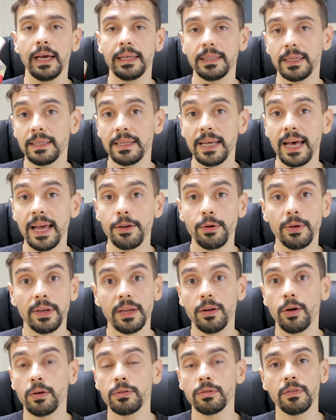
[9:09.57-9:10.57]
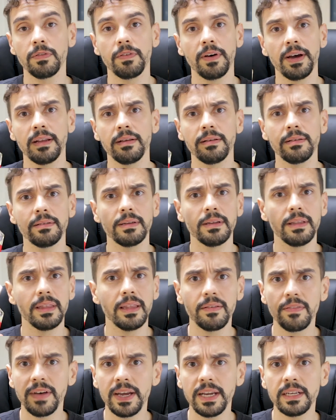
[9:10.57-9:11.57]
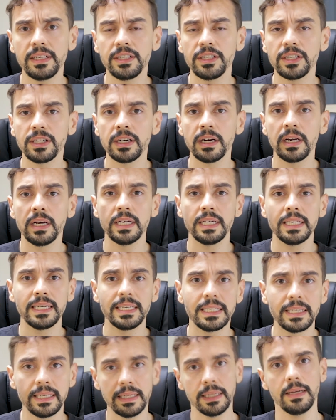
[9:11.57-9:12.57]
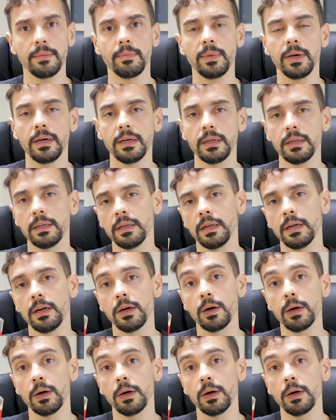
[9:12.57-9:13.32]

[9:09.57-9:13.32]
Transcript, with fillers: As I said, you can also find lavender, cinnamon,